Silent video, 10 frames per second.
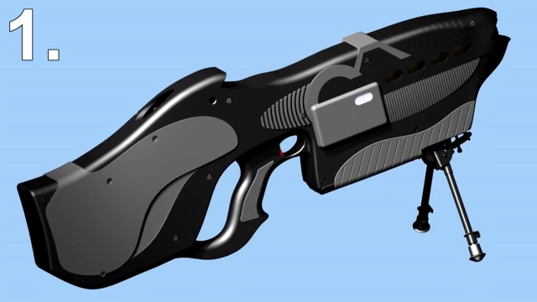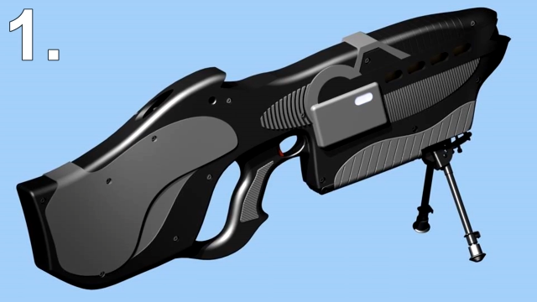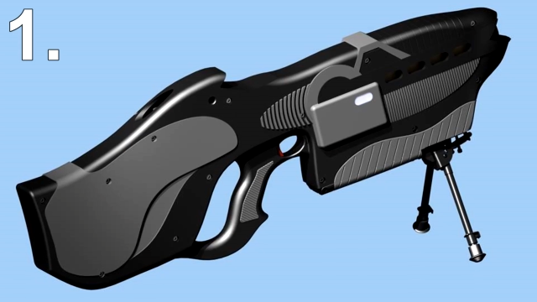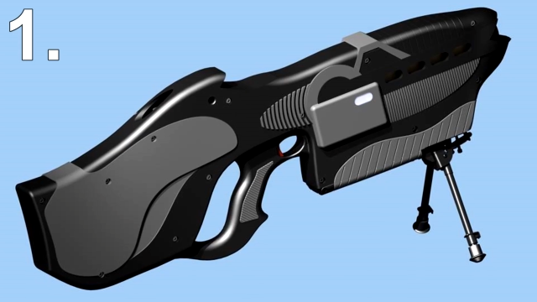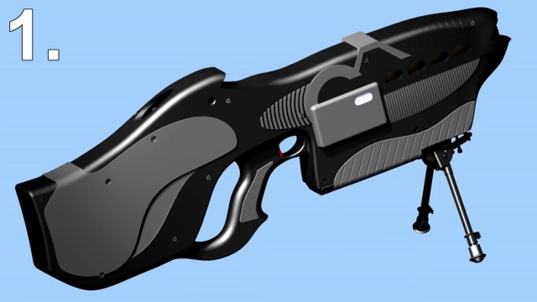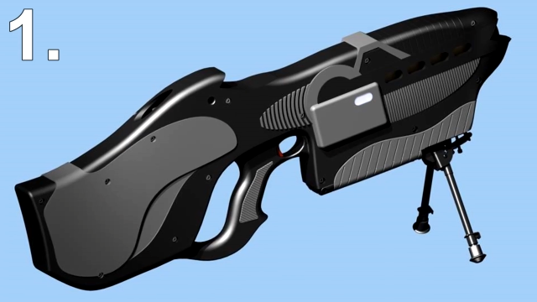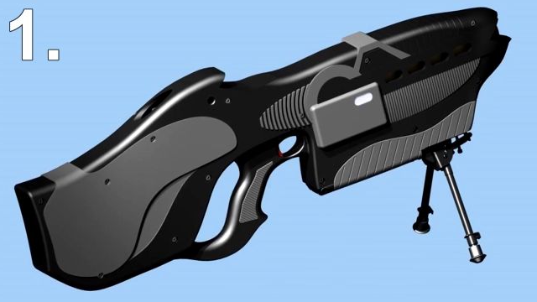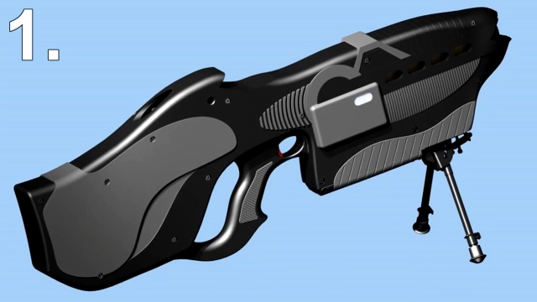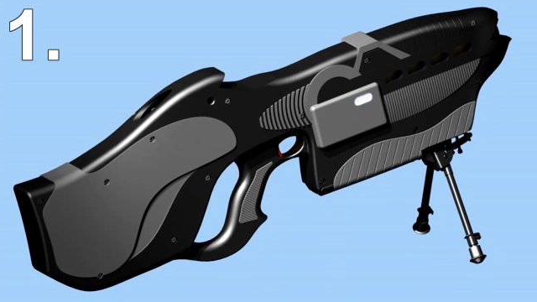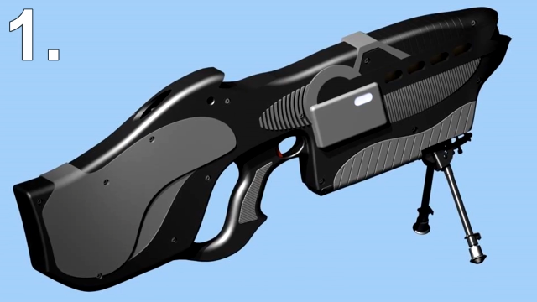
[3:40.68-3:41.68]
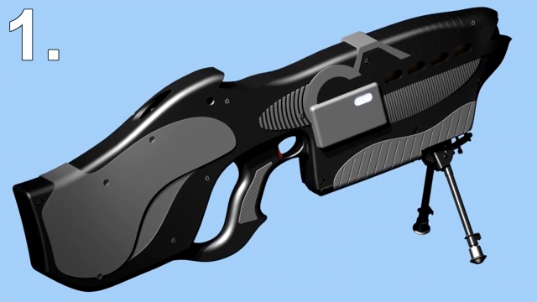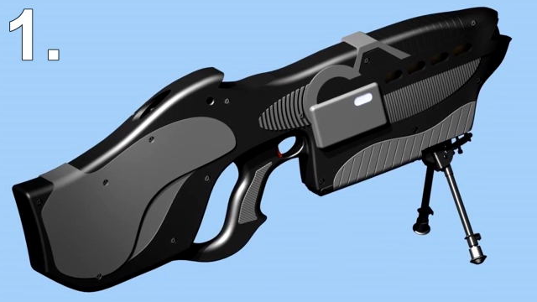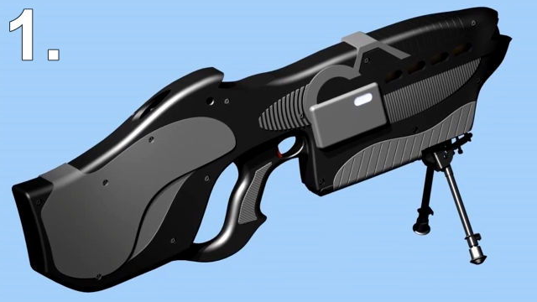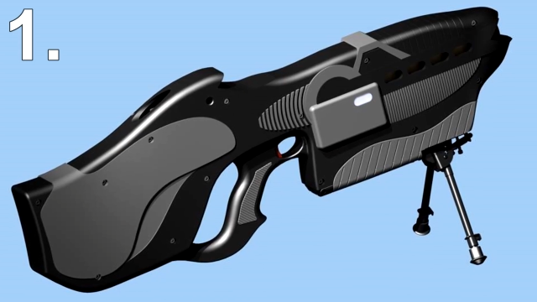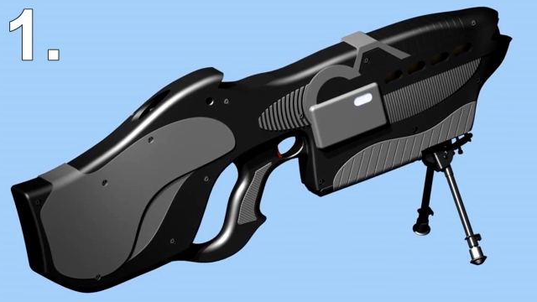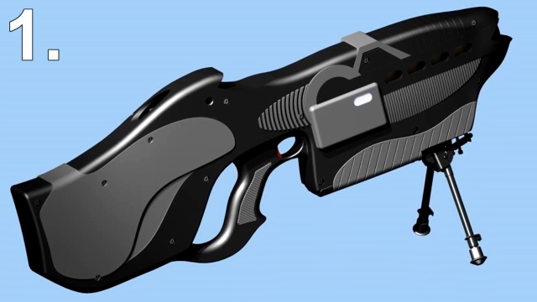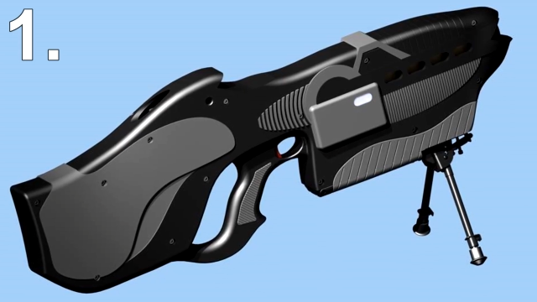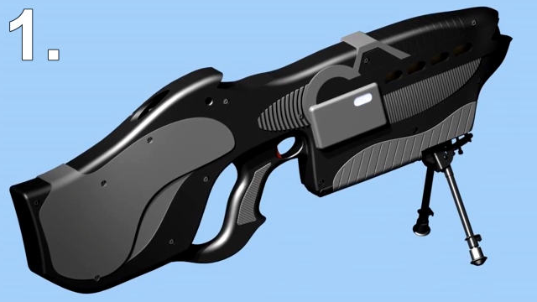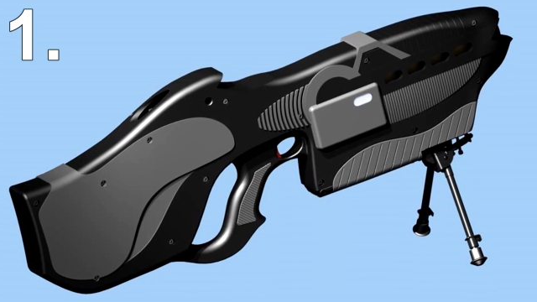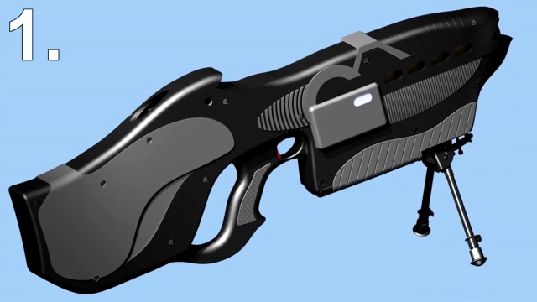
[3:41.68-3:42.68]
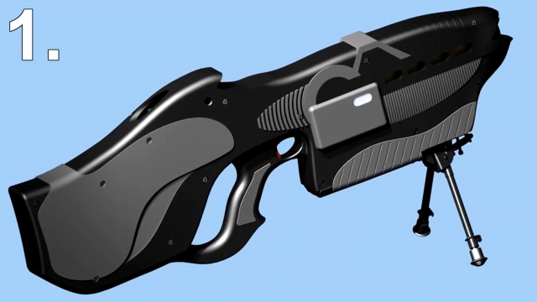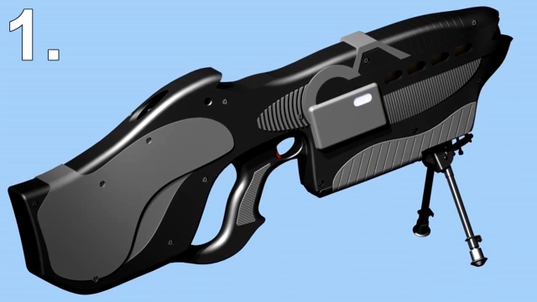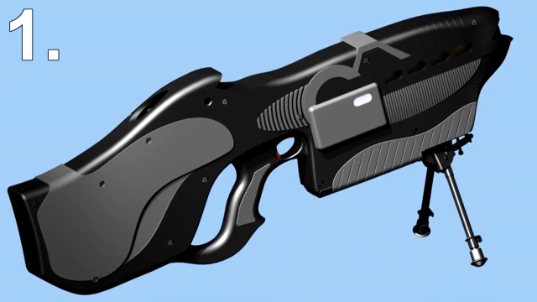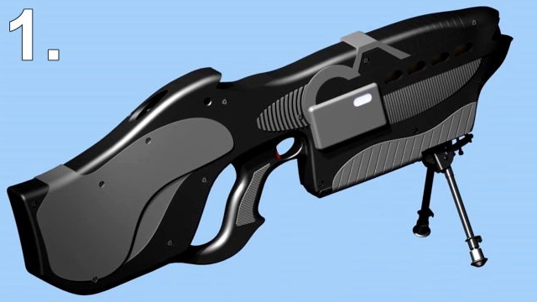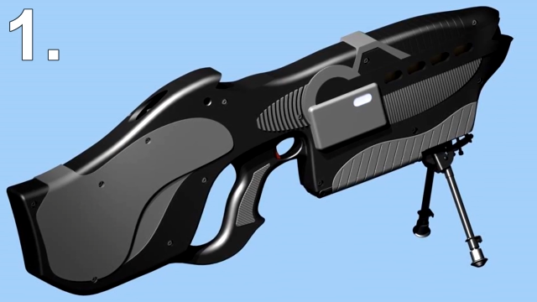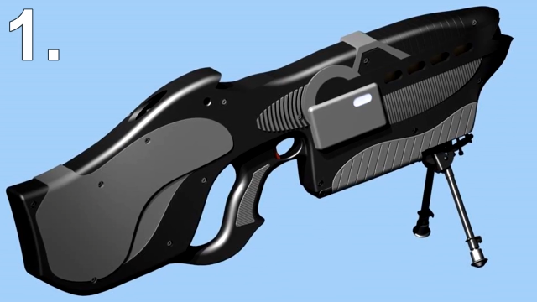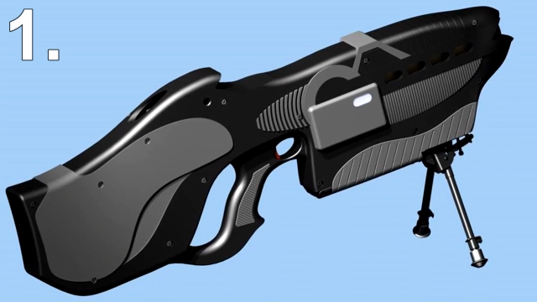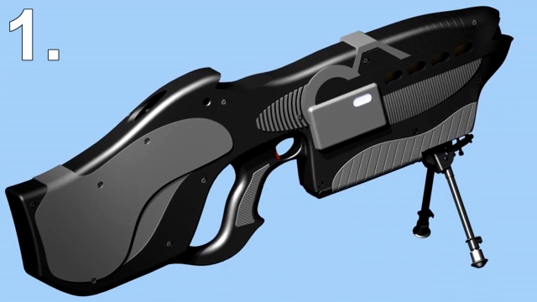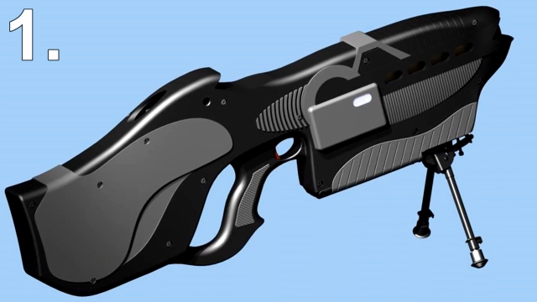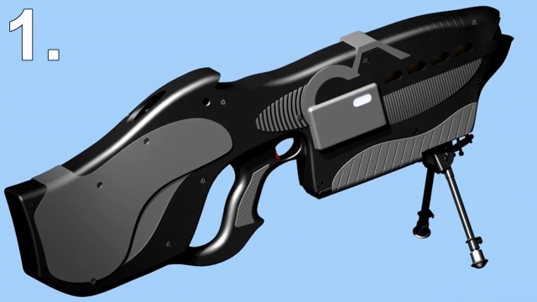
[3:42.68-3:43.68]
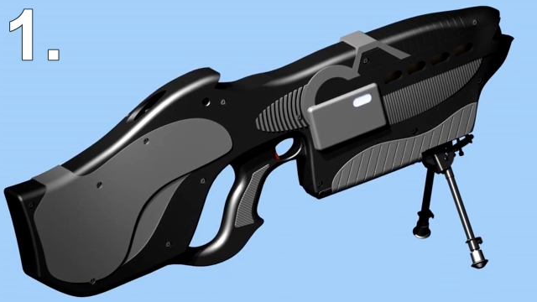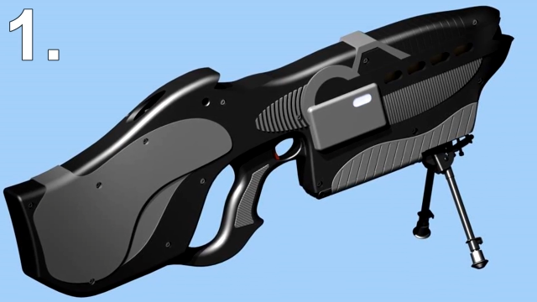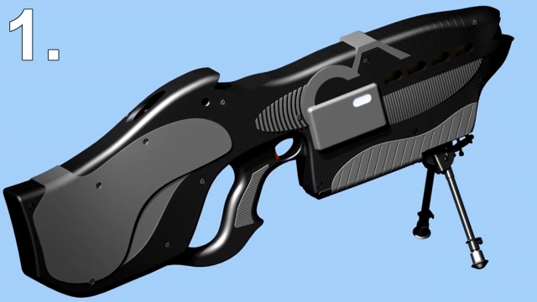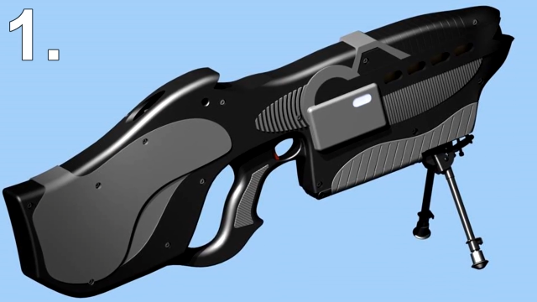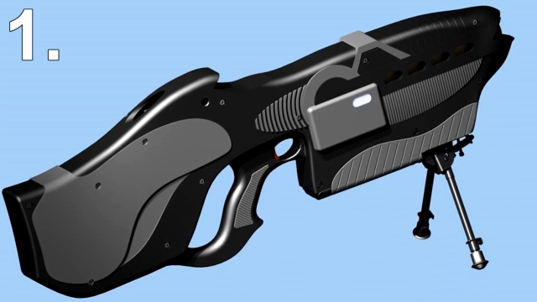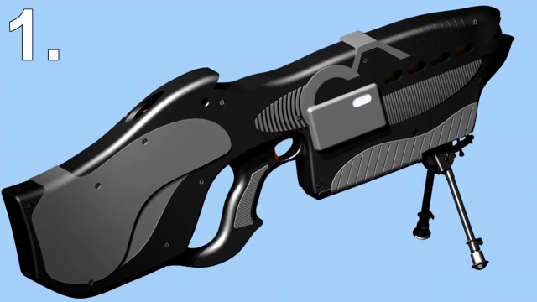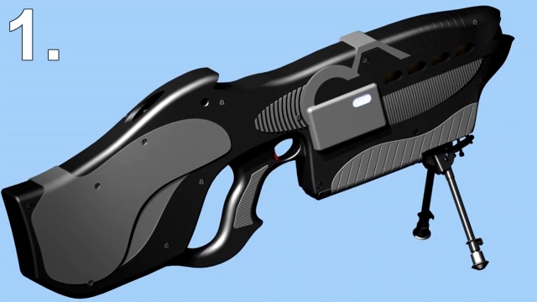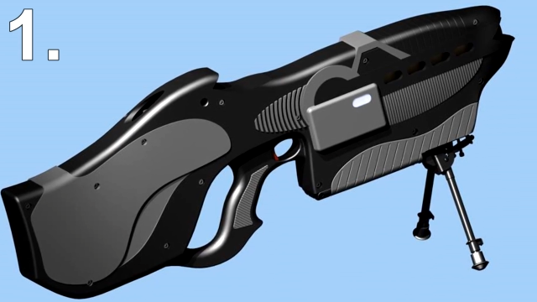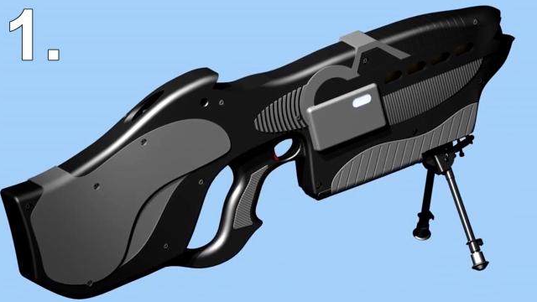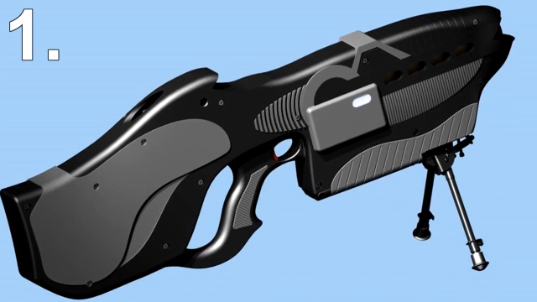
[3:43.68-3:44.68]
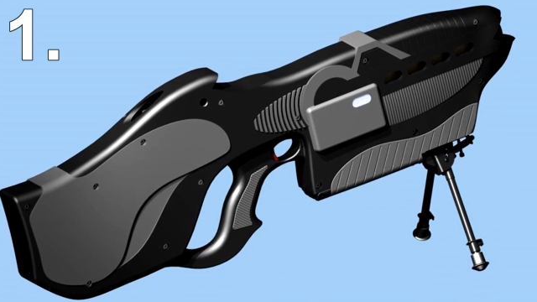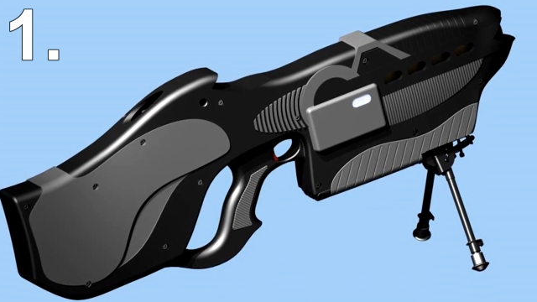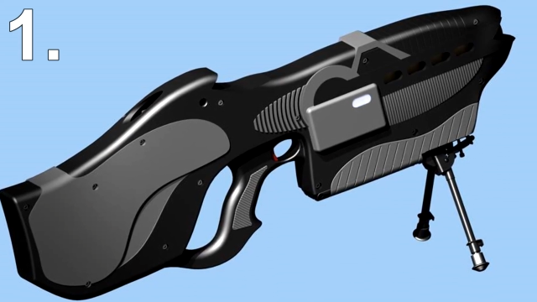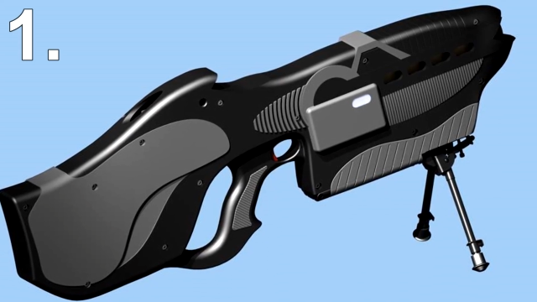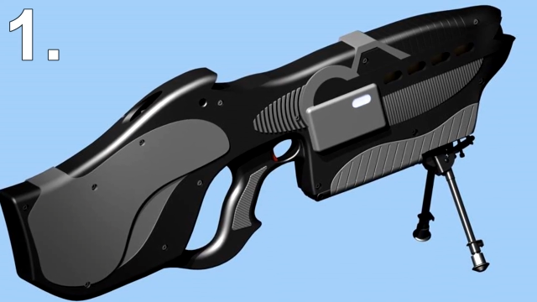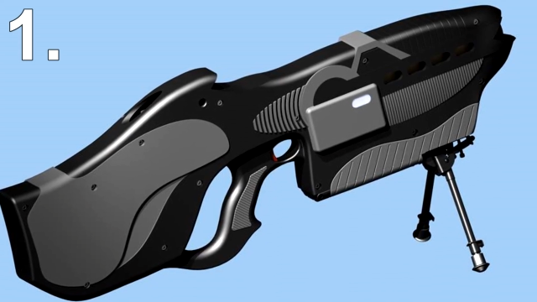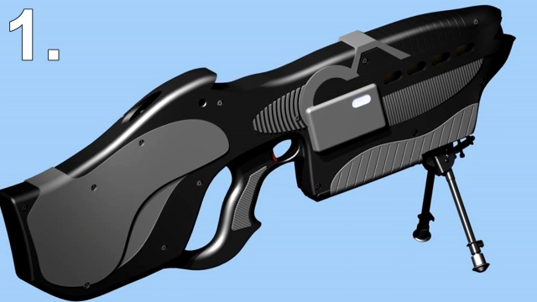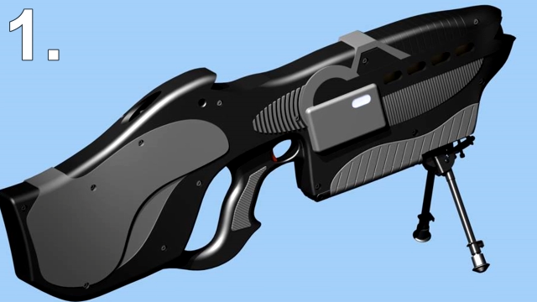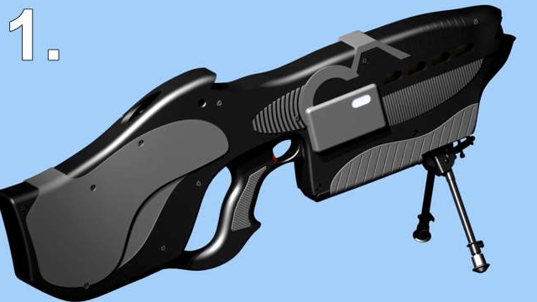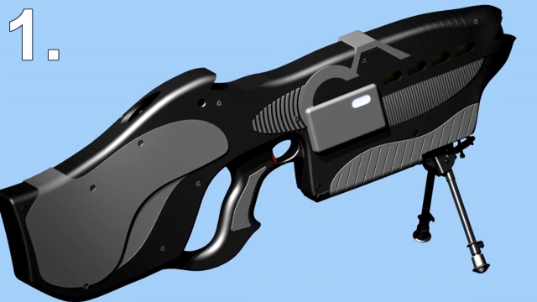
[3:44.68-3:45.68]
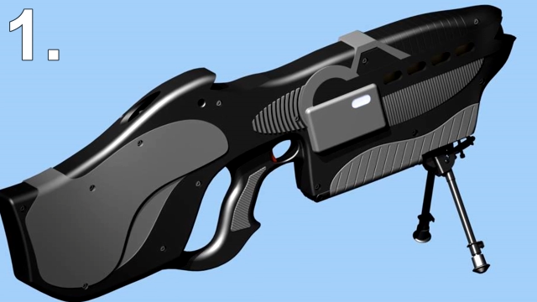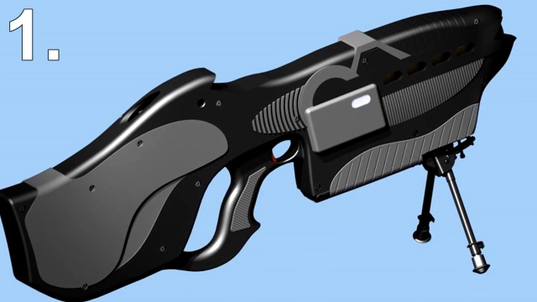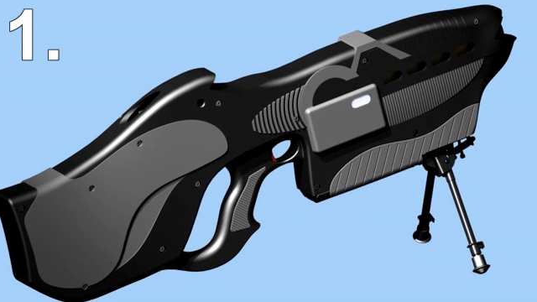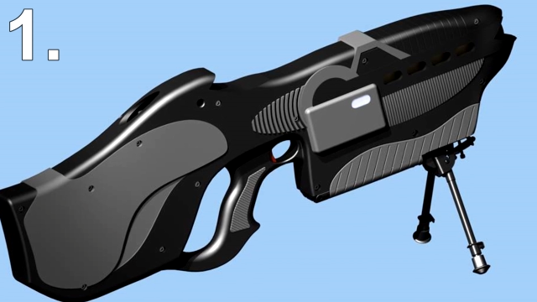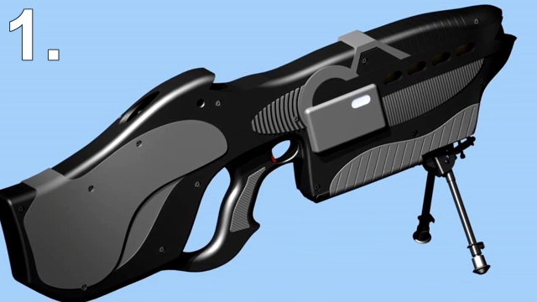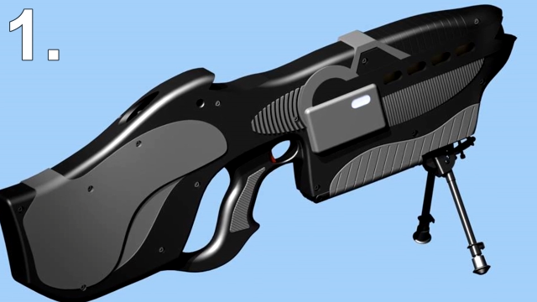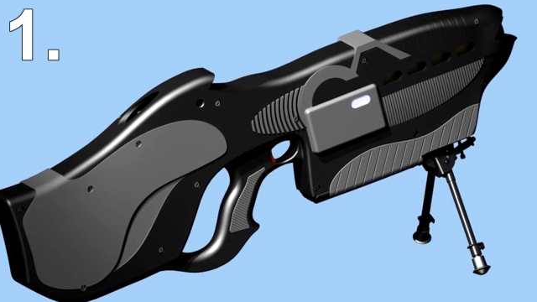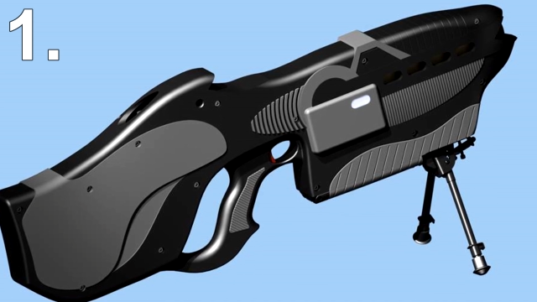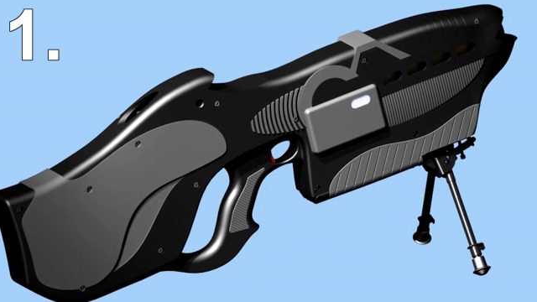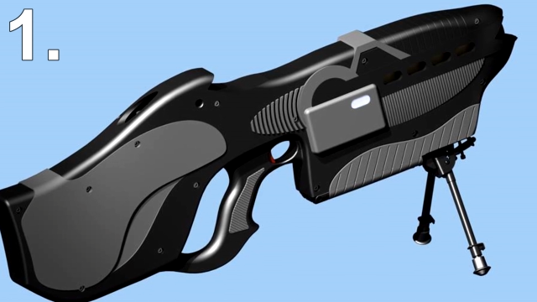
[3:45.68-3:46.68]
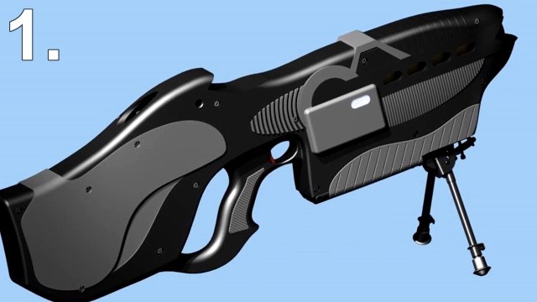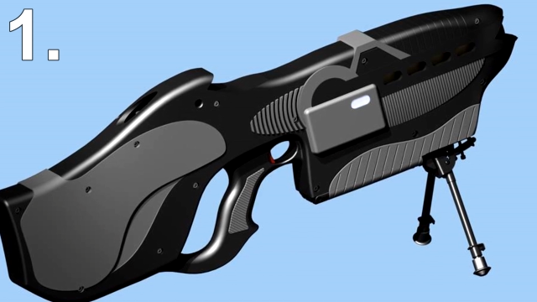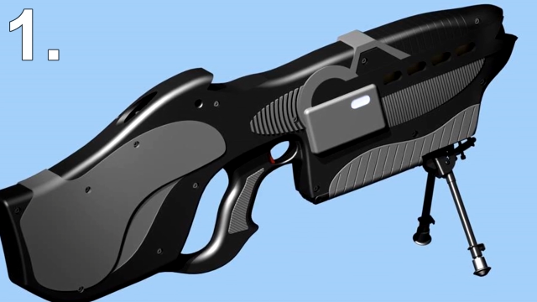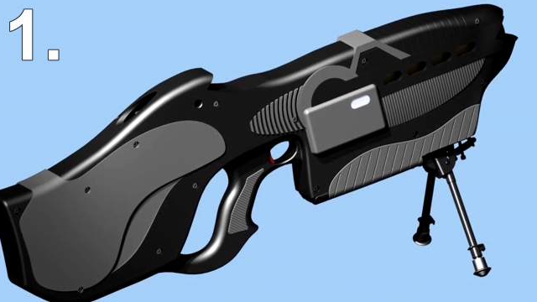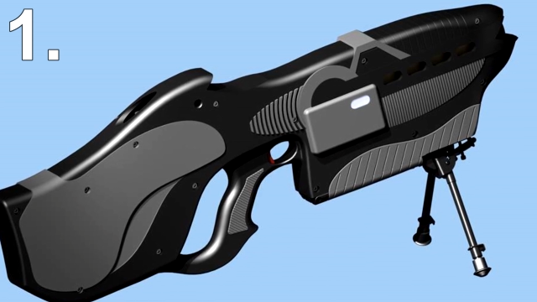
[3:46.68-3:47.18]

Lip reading: Nobody's mouth can be seen.